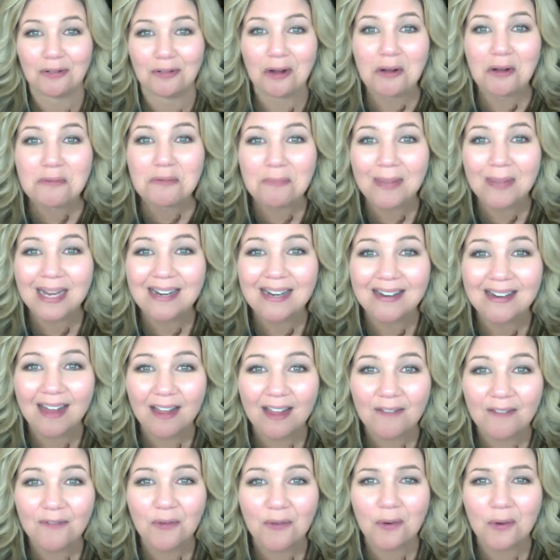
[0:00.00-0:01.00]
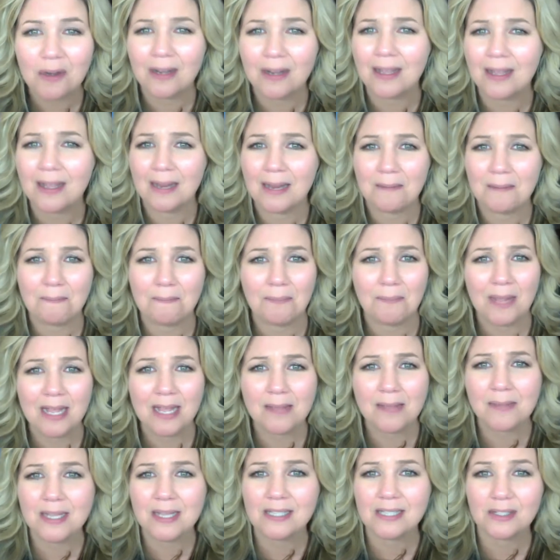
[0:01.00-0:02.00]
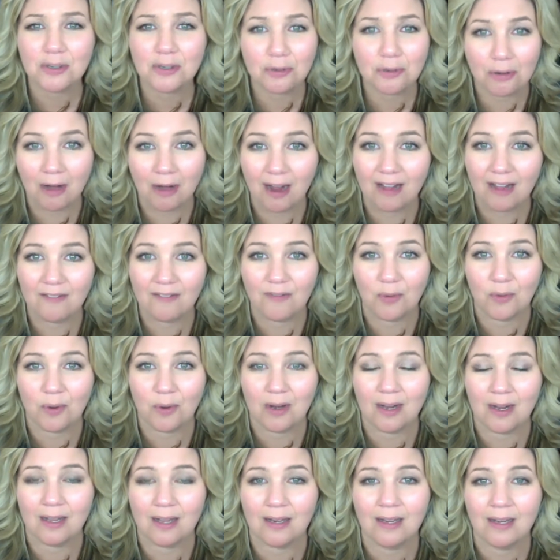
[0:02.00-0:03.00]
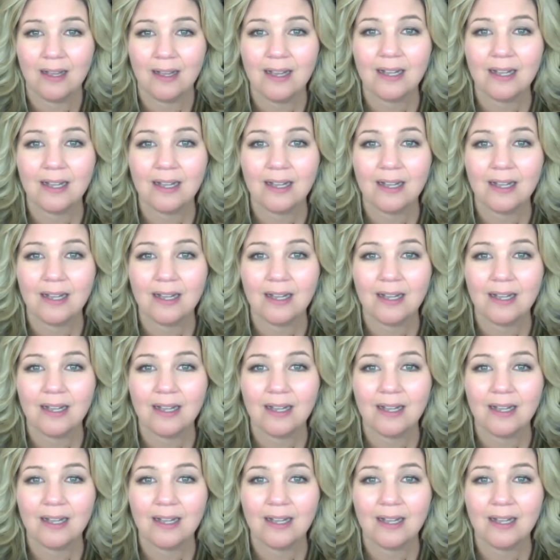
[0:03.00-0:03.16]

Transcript: Grown men die for it, and babies cry for it.